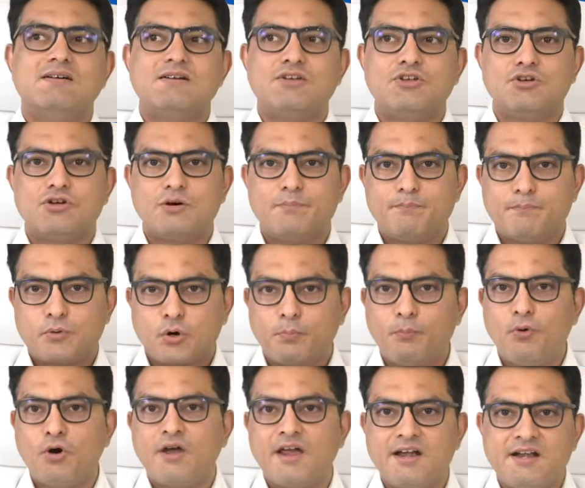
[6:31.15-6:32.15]

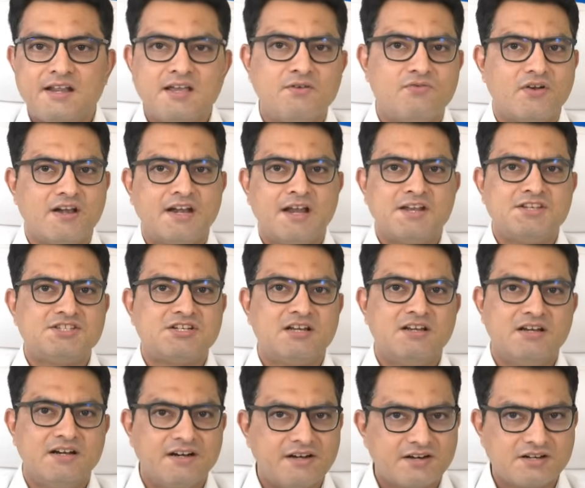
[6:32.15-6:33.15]
propagating
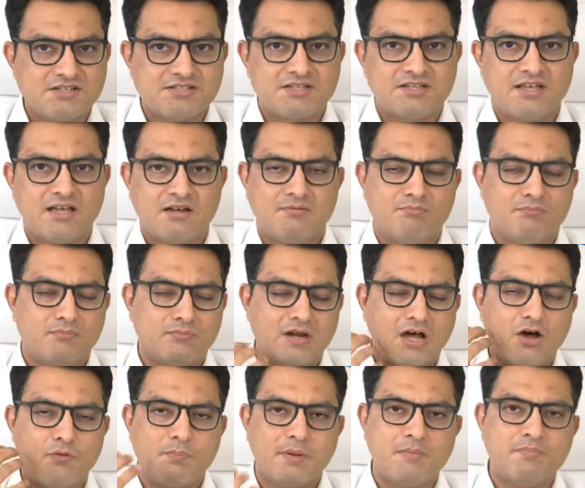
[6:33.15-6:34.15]
financial literacy, and
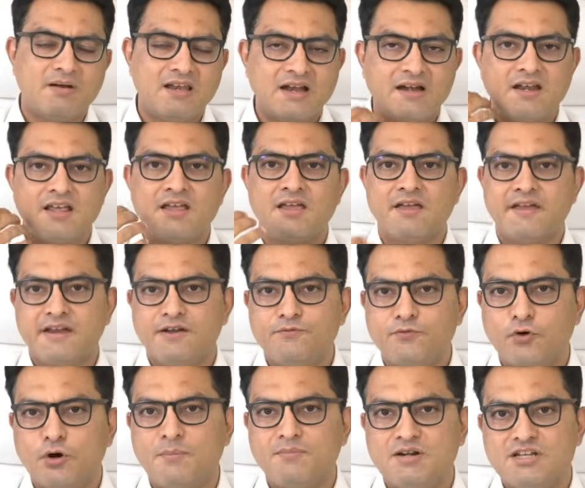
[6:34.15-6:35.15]
now people are taking
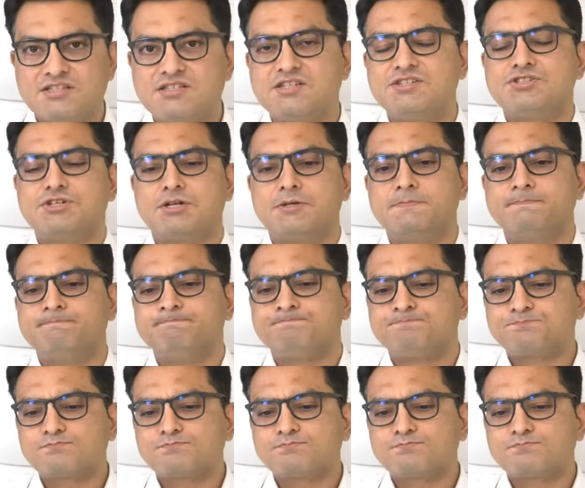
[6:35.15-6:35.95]
informed decision.